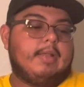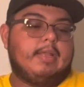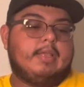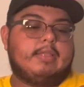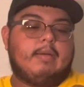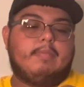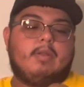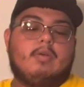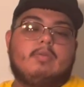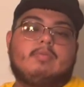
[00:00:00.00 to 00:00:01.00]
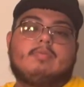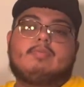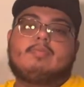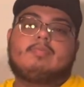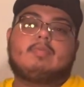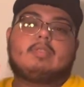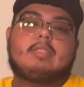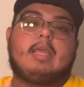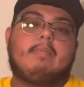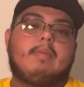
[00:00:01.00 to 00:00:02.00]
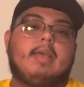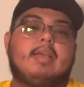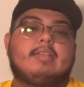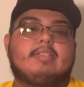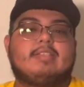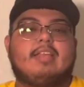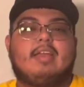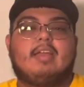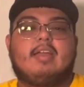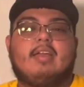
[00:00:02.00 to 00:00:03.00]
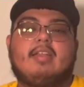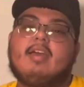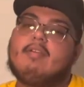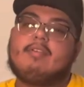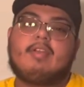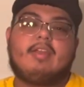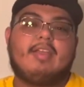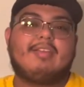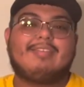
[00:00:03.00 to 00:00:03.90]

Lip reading: link down below. Stay blessed and have a great day,